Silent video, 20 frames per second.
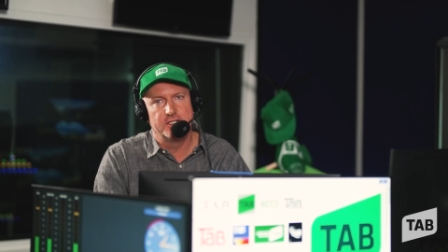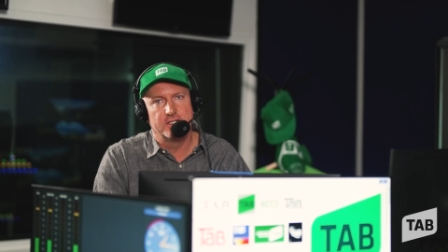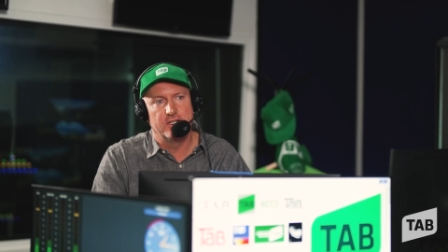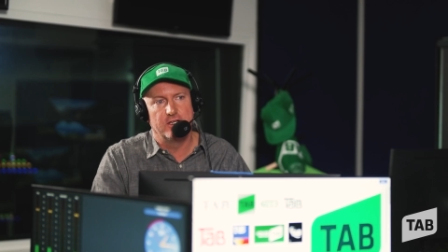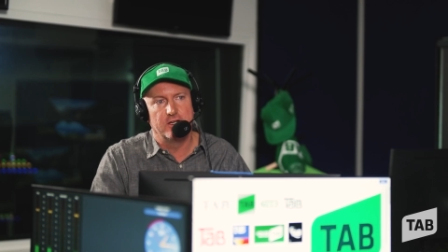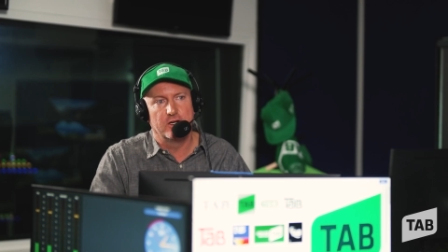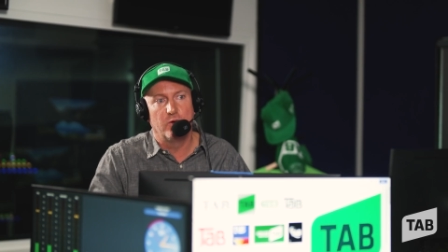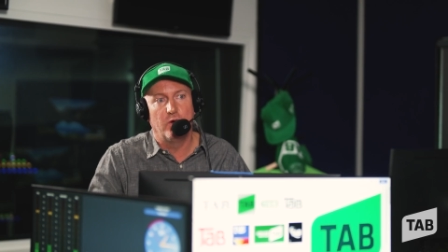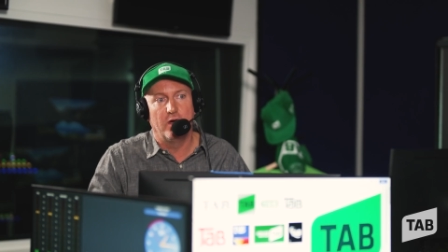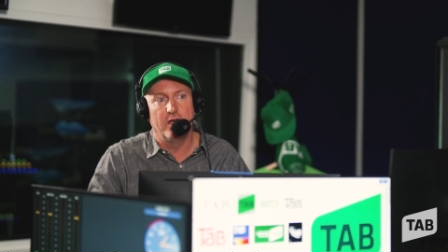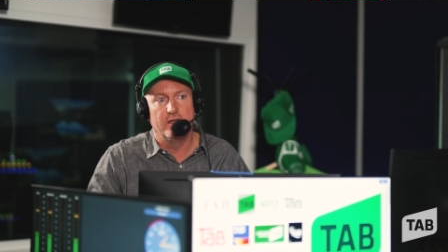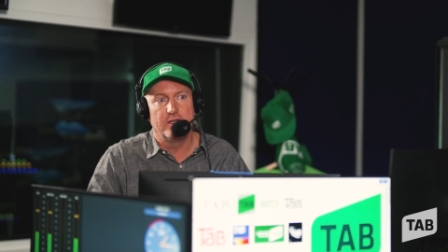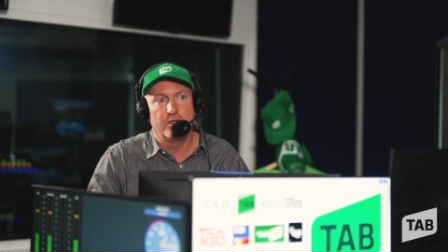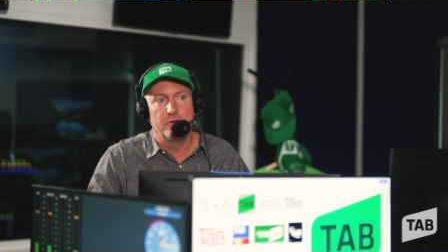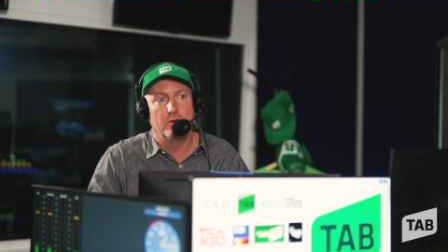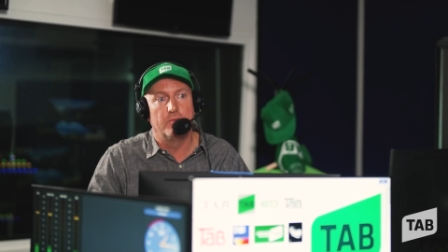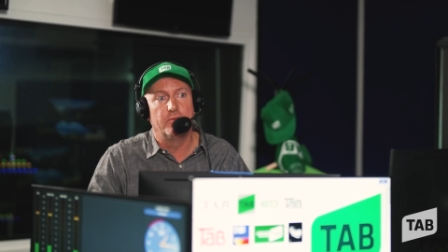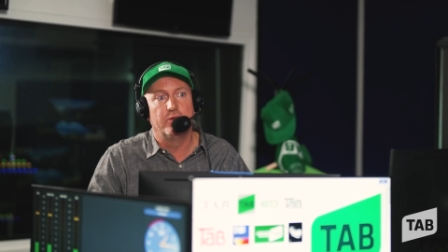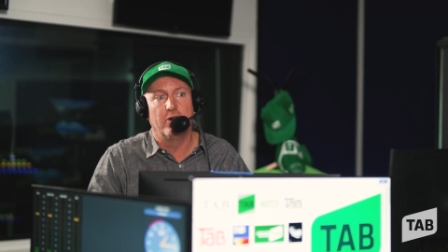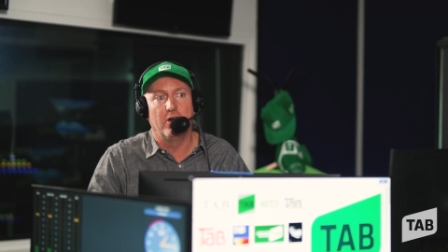can equate to
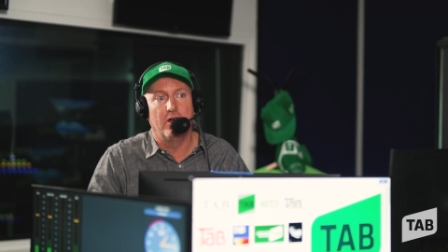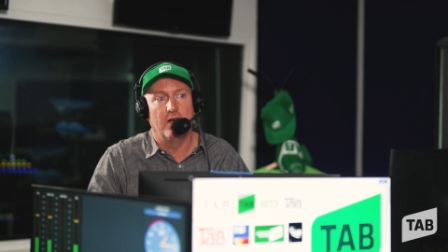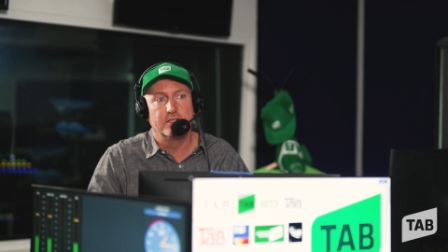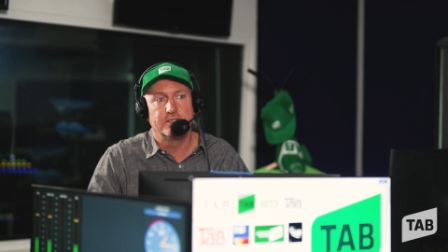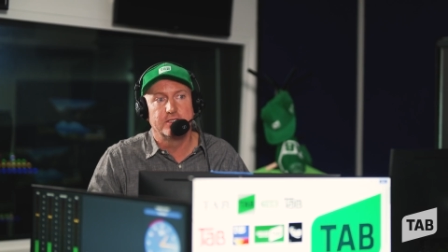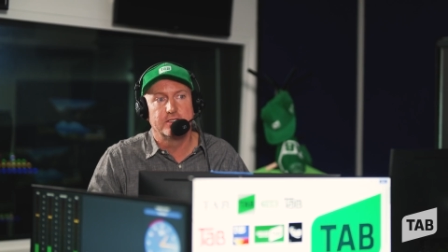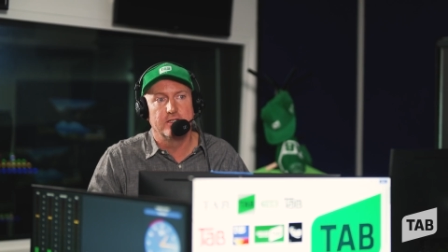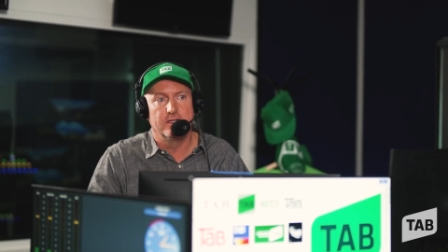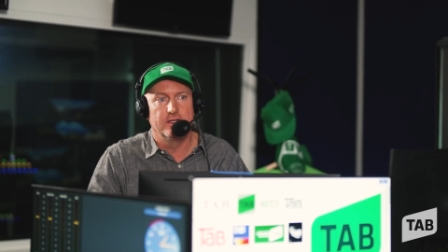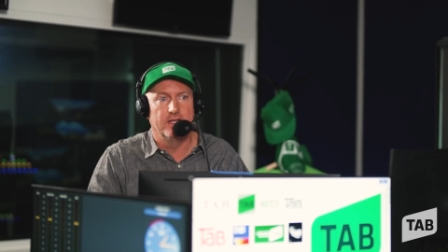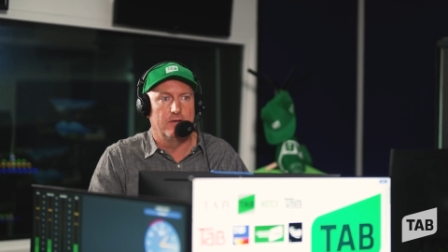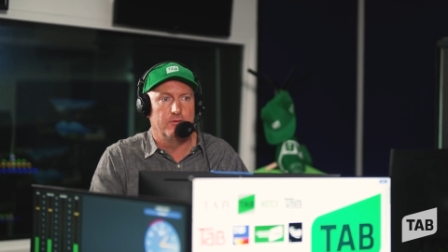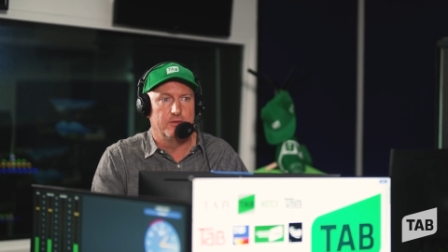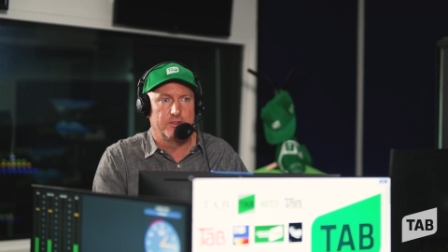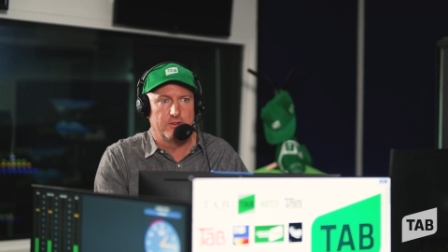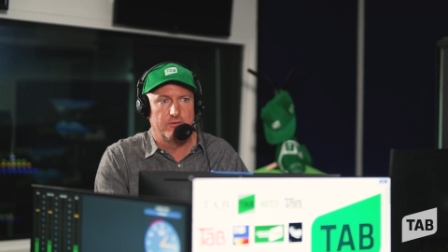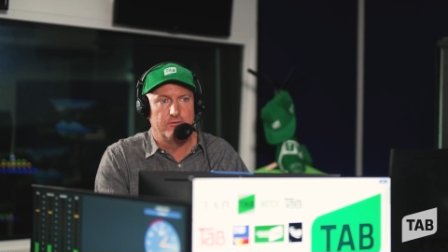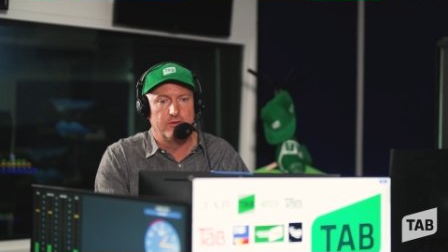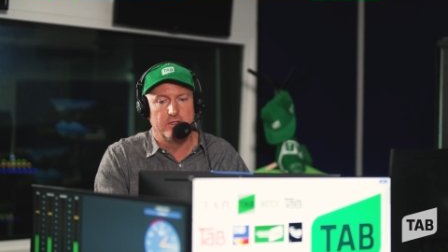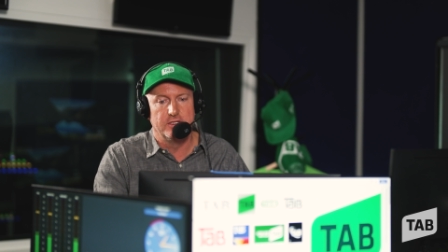a price. And that
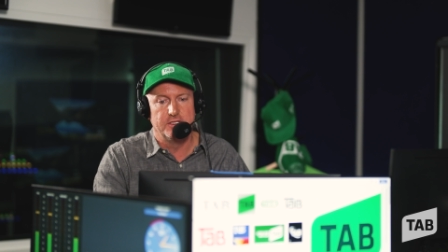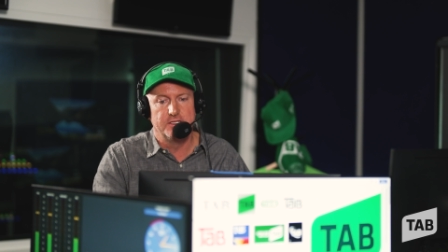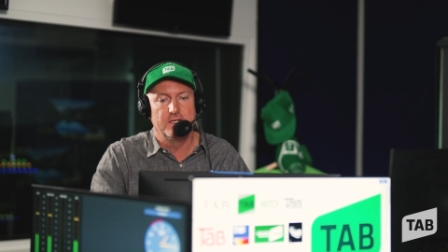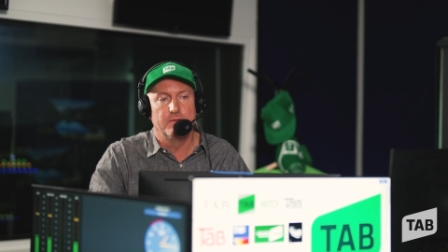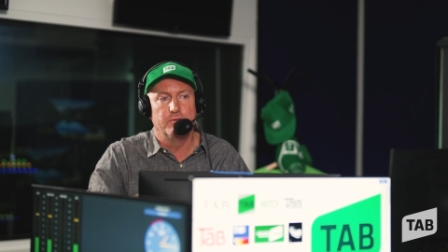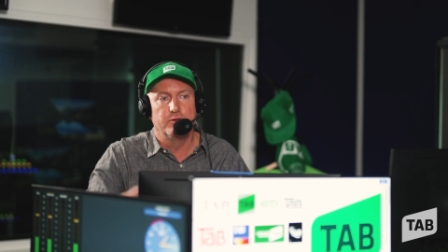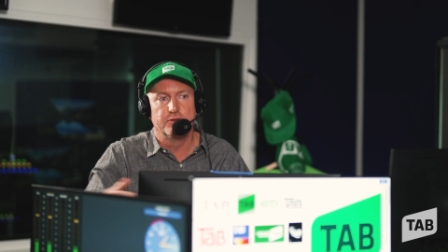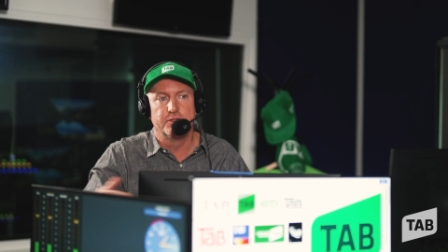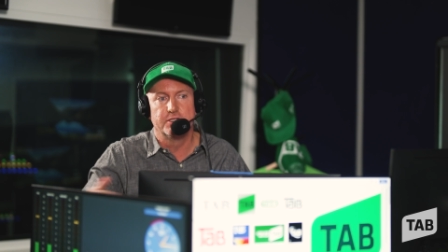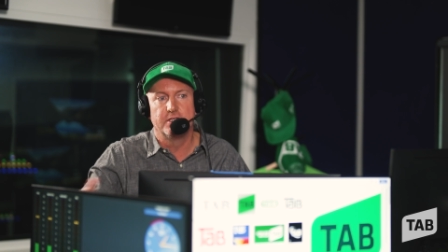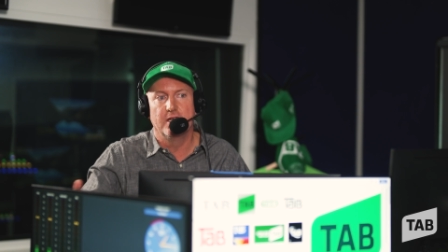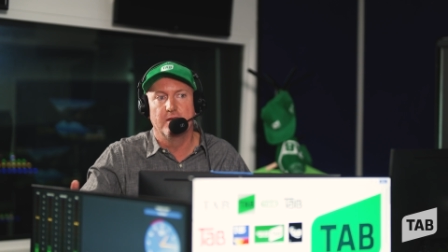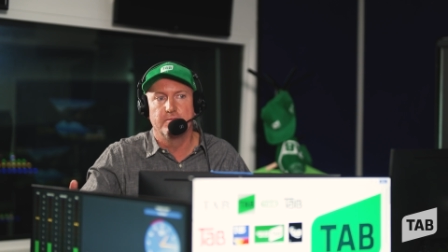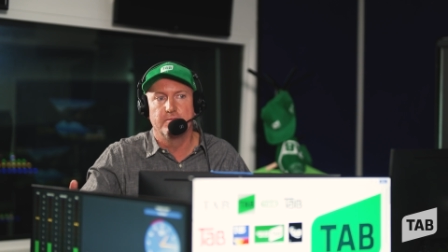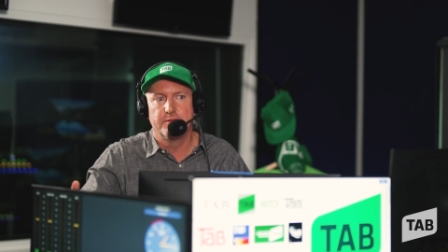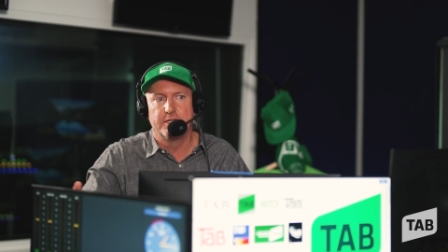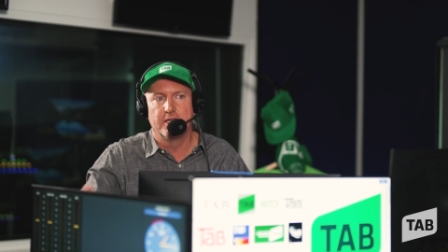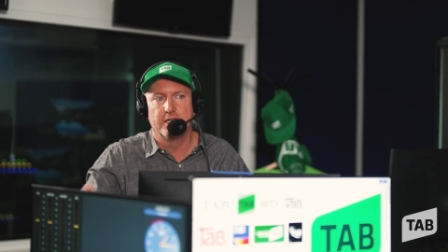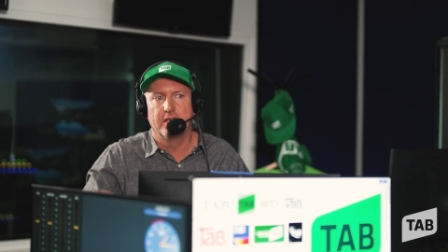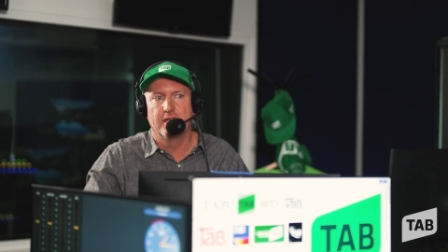was a really simple step
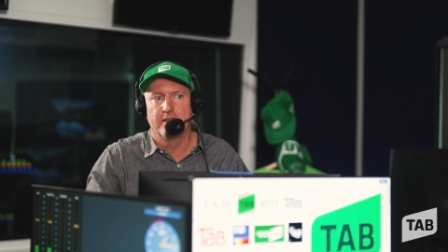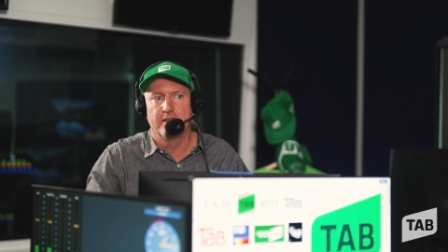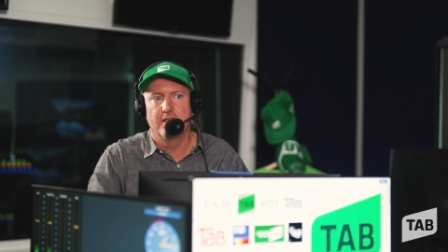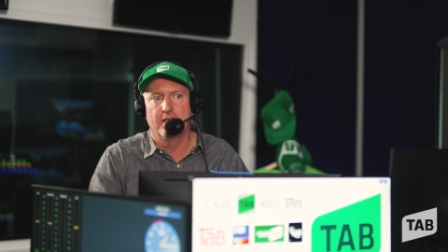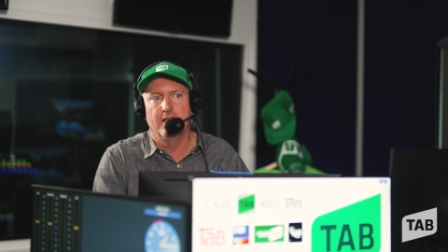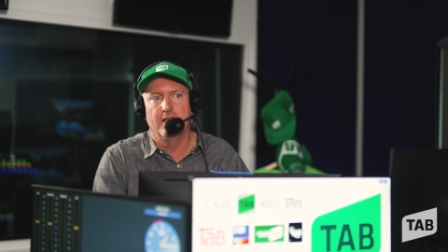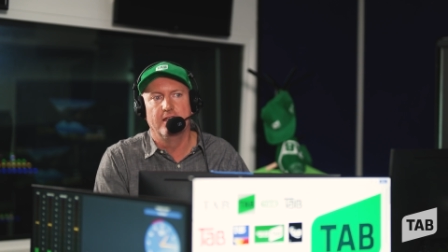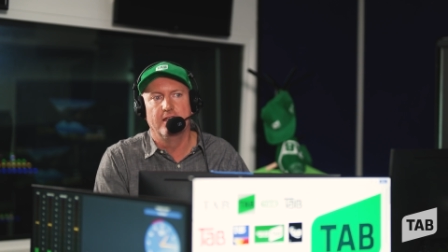to get there.